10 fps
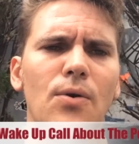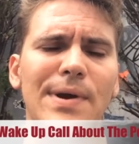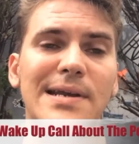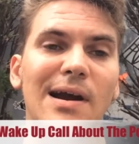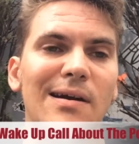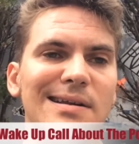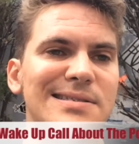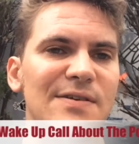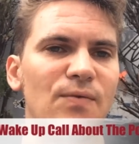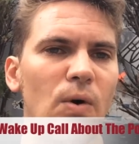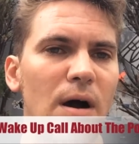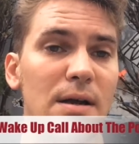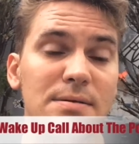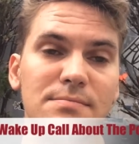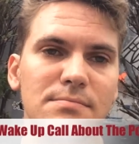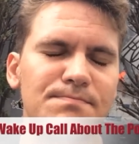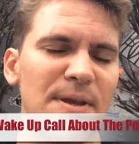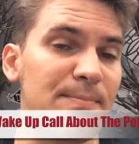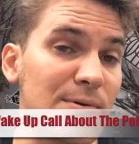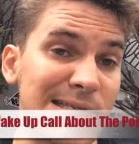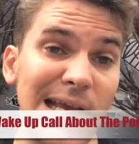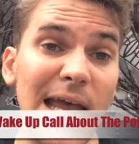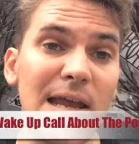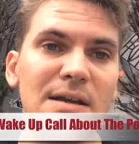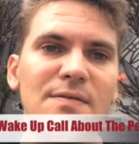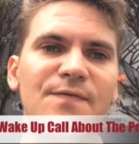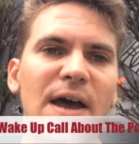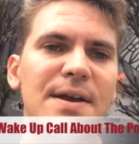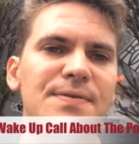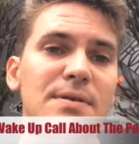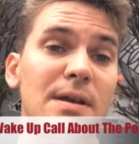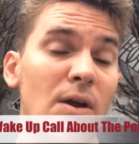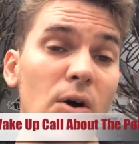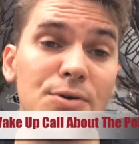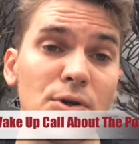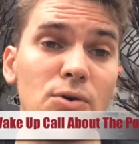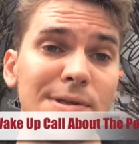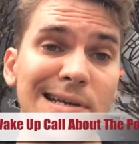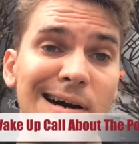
regardless of what people say, and the fact, and also the